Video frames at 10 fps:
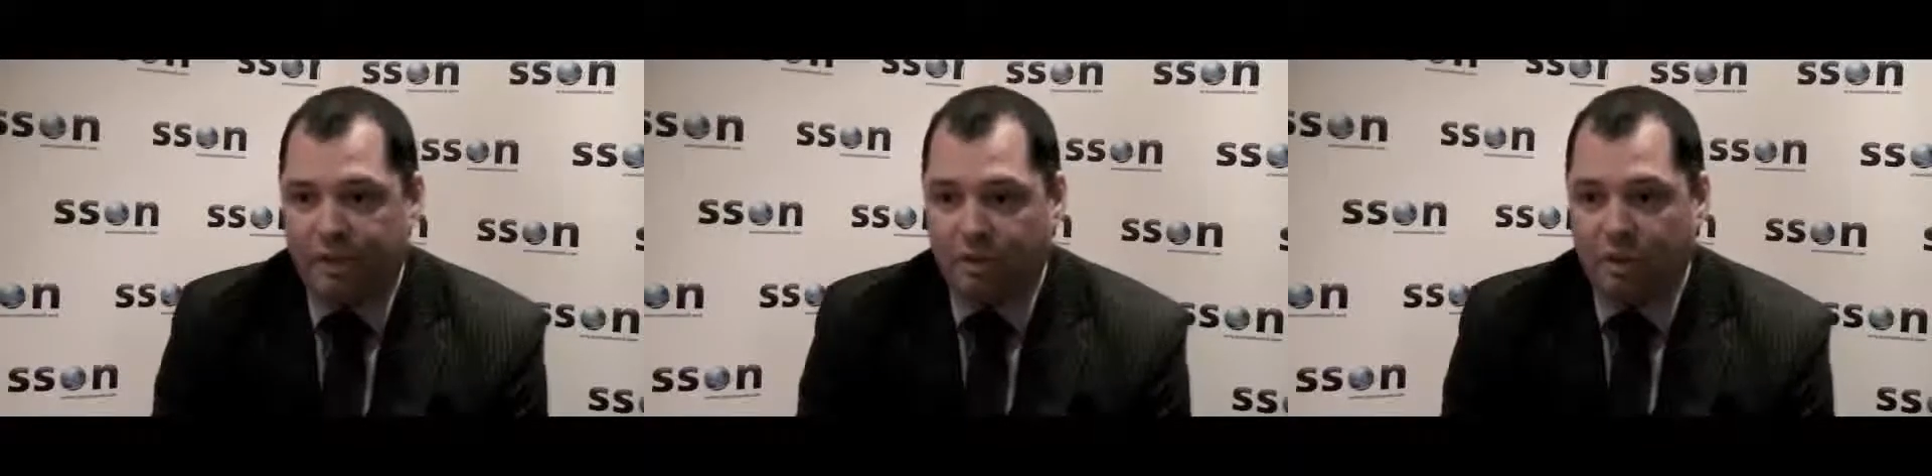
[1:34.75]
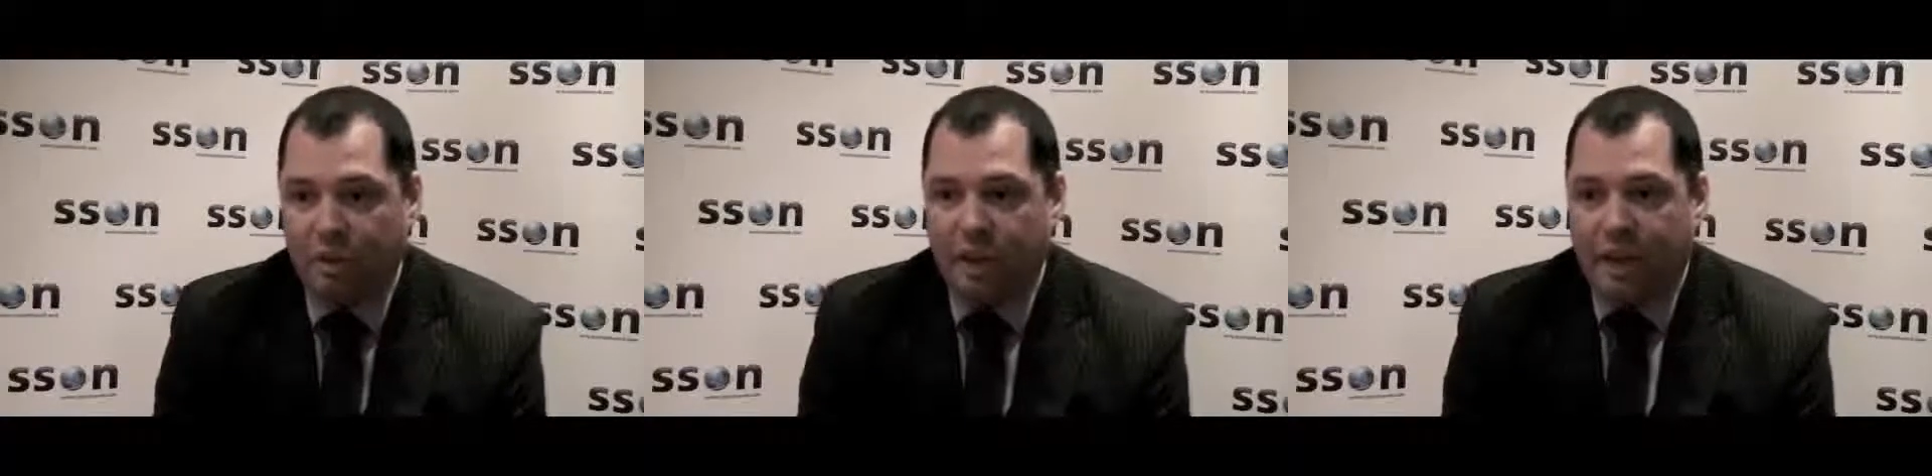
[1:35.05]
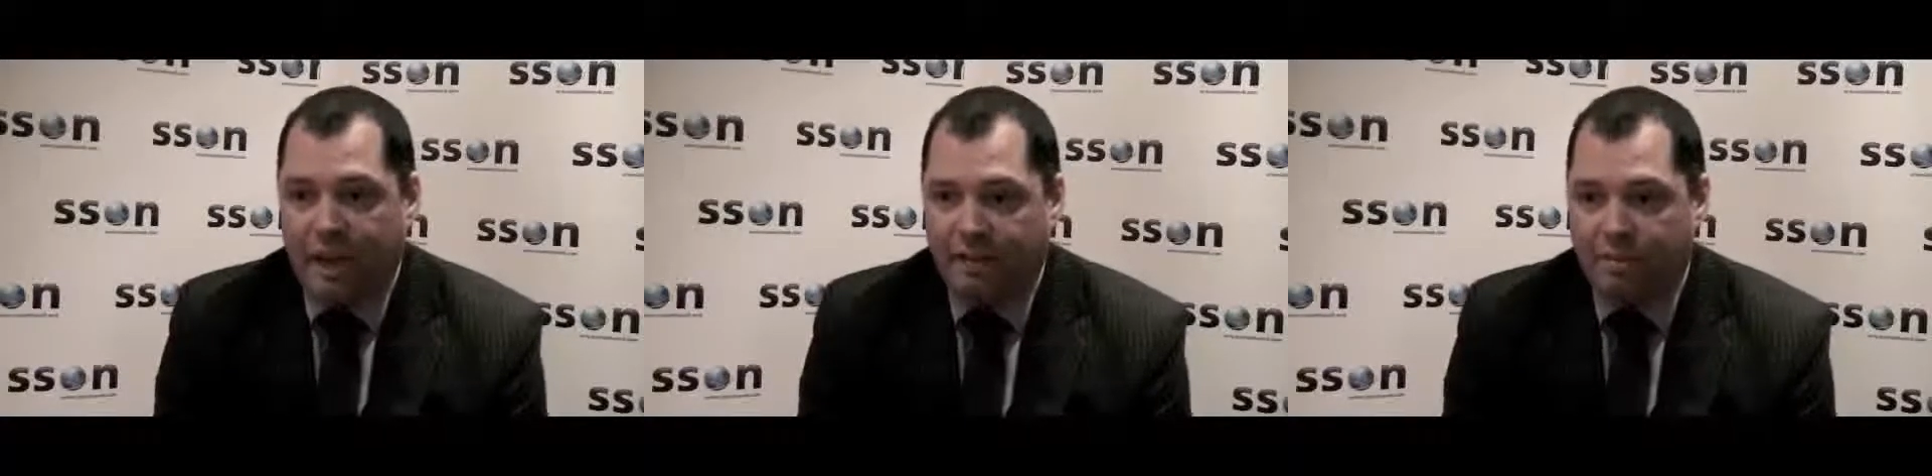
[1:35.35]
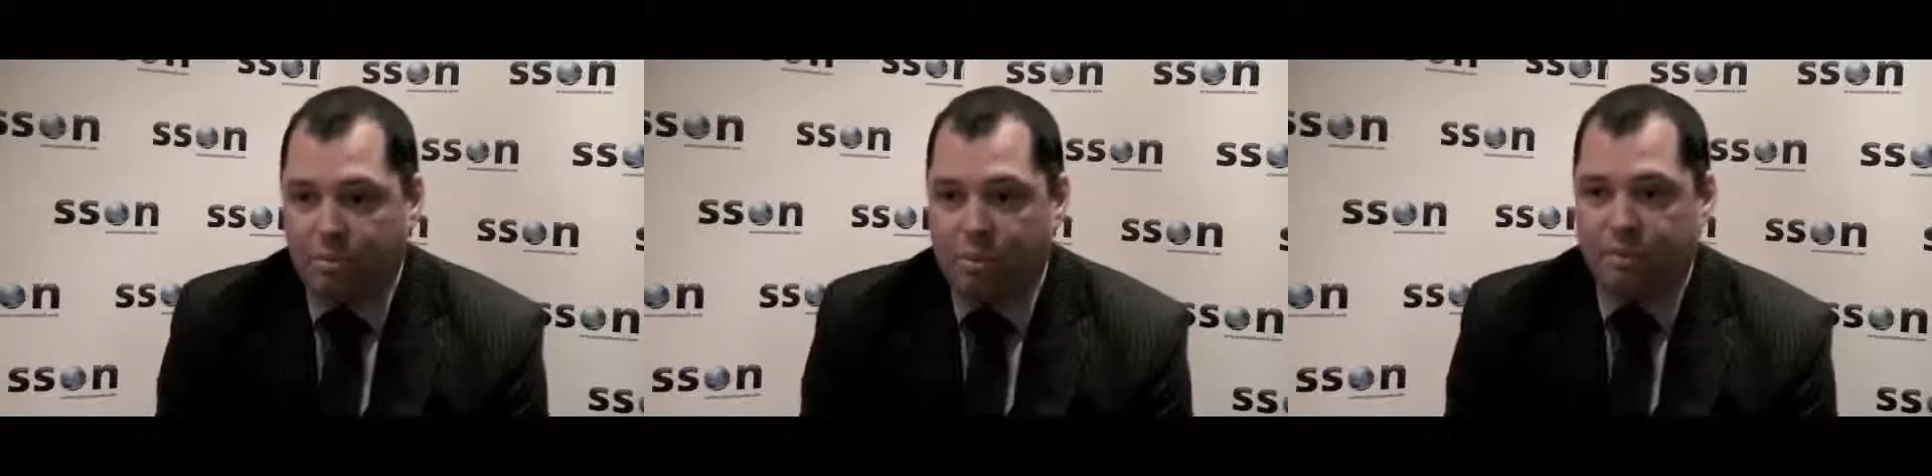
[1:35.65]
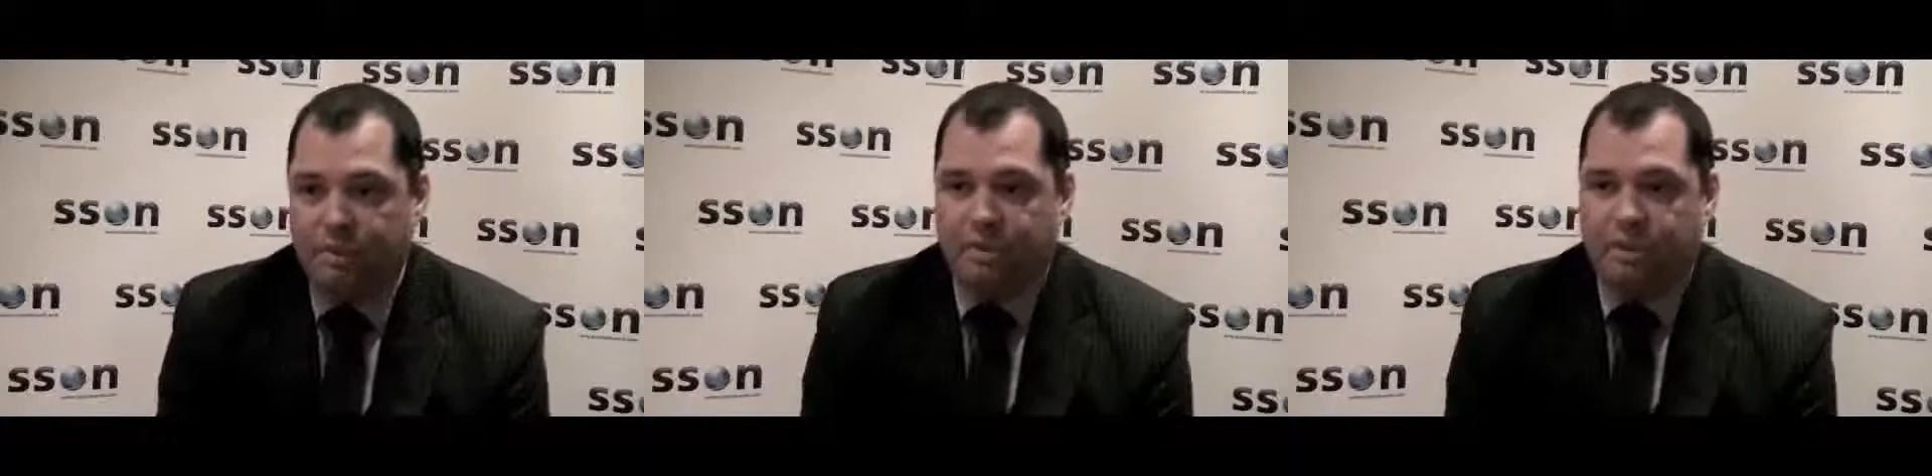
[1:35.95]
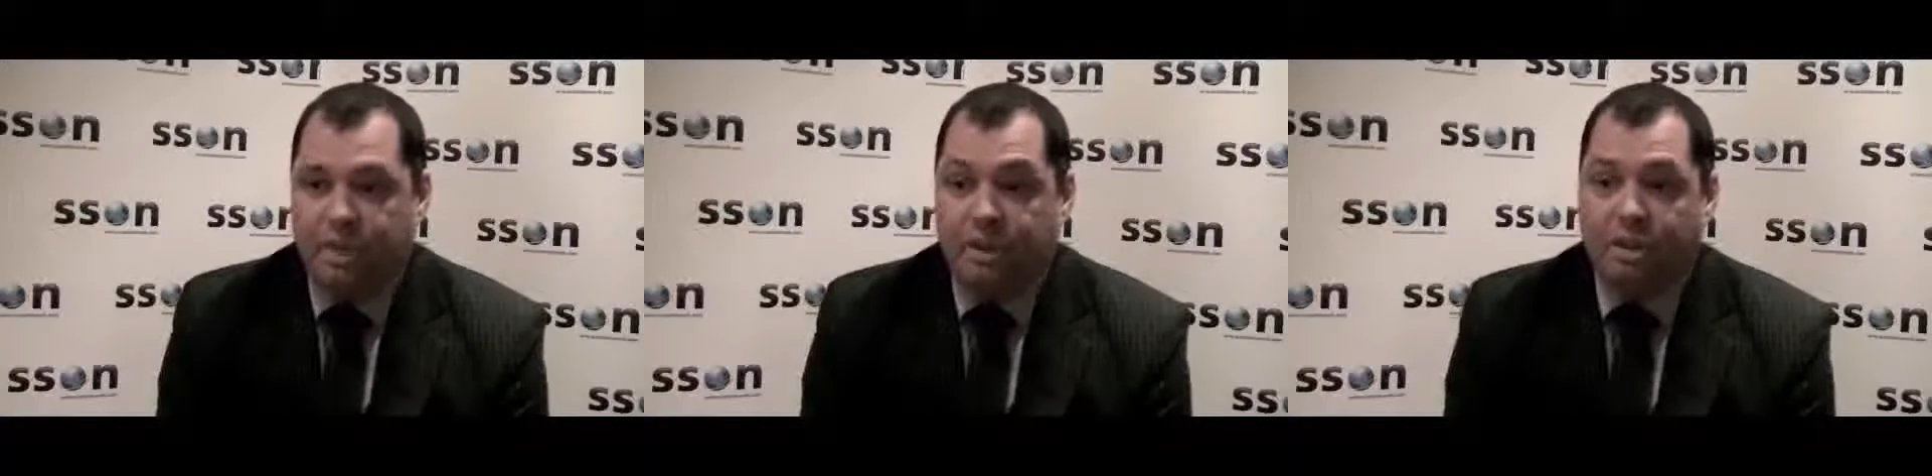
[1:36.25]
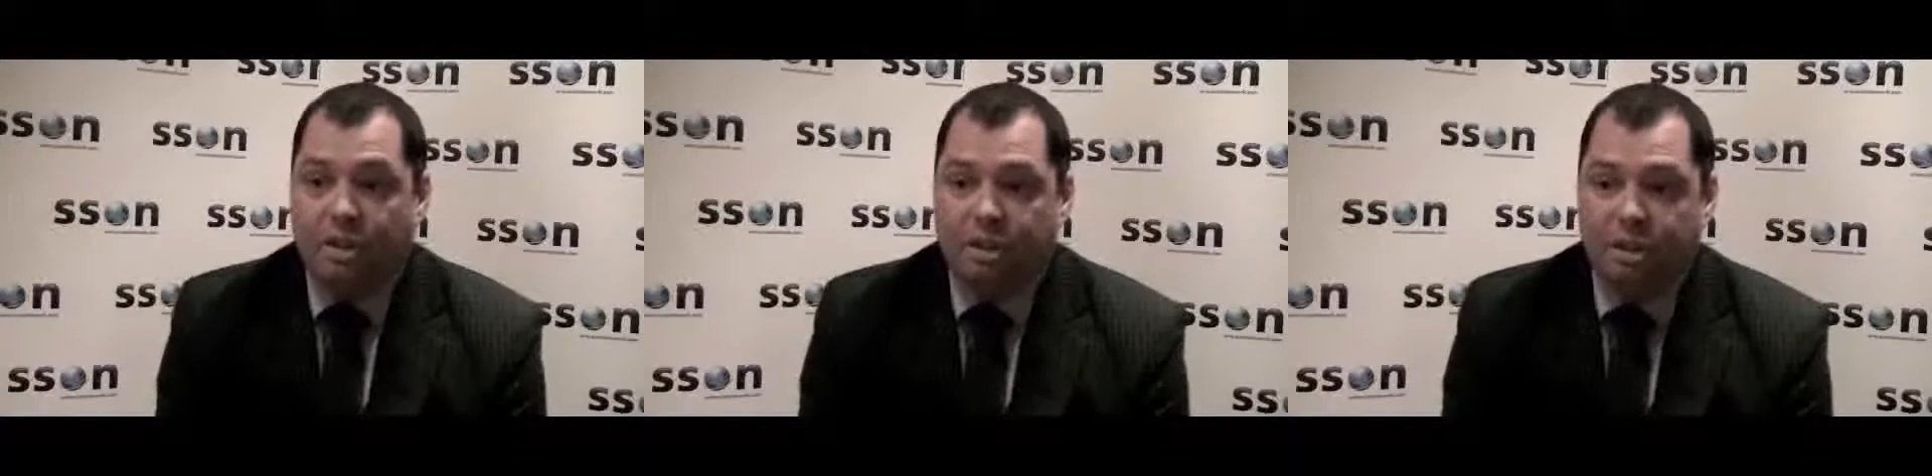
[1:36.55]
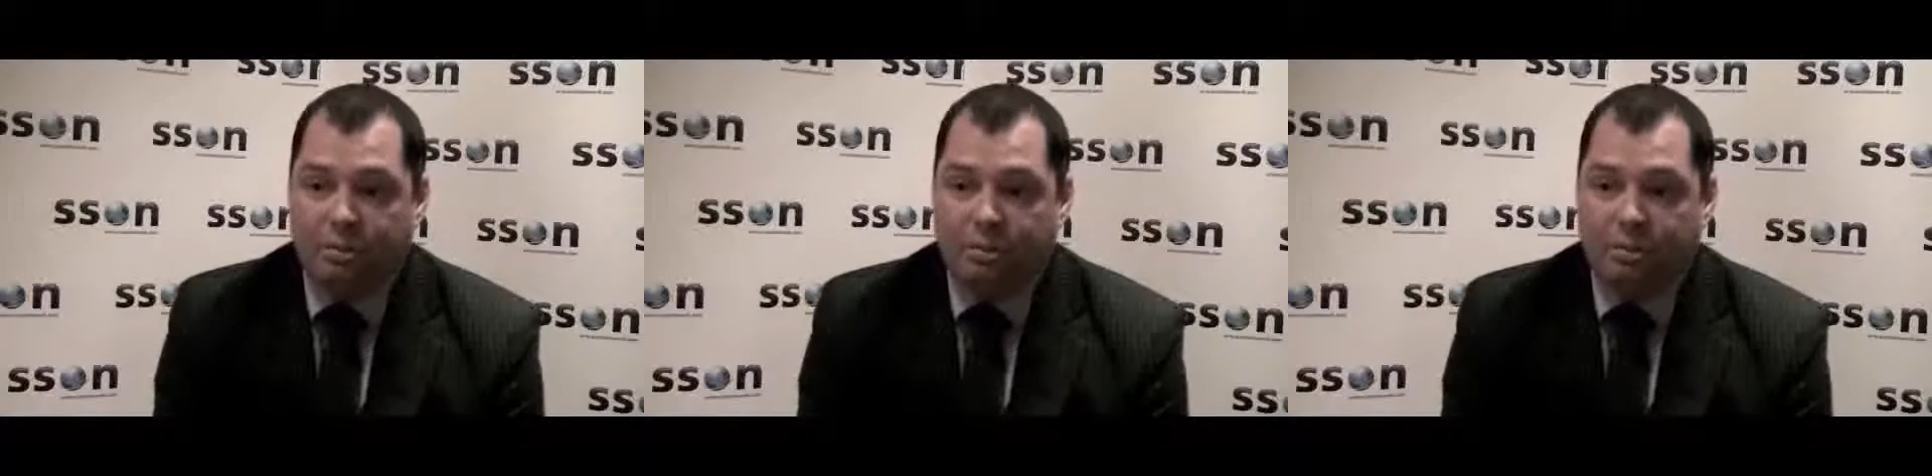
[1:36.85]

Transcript: So as we move into technology